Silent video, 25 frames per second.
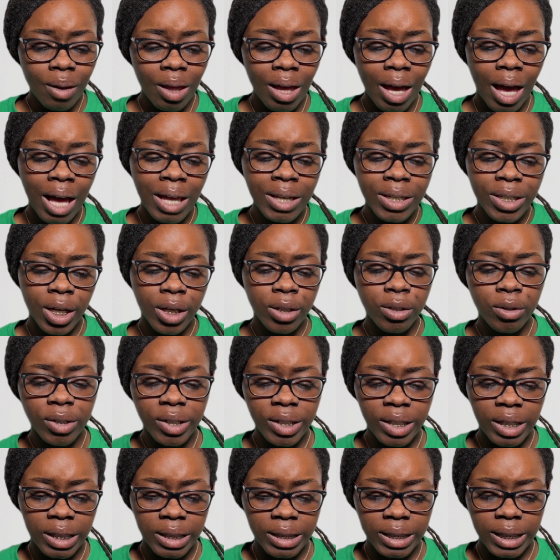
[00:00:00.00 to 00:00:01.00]
another
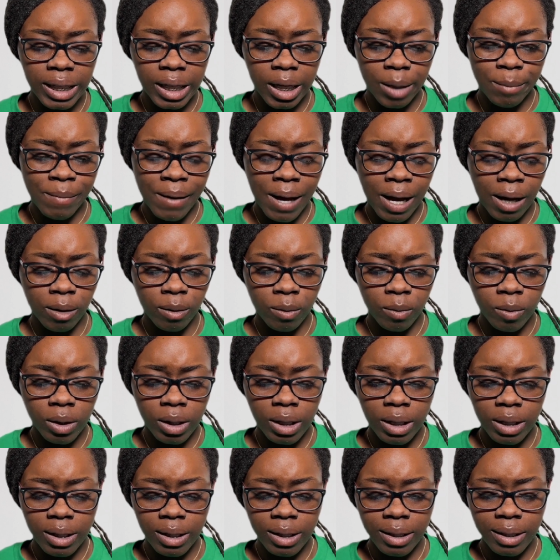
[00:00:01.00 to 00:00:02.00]
key thing about
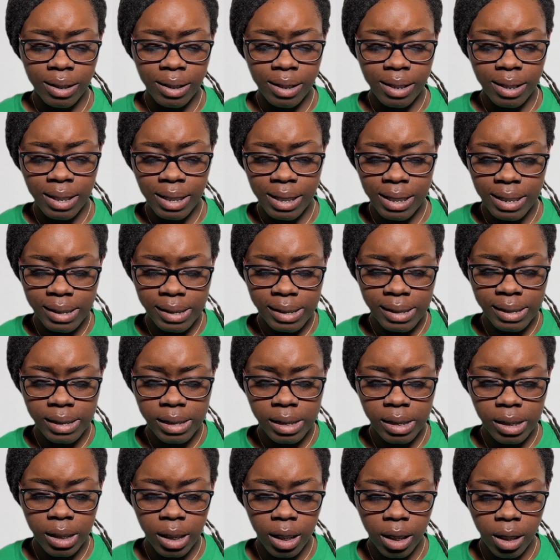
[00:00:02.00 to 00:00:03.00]
these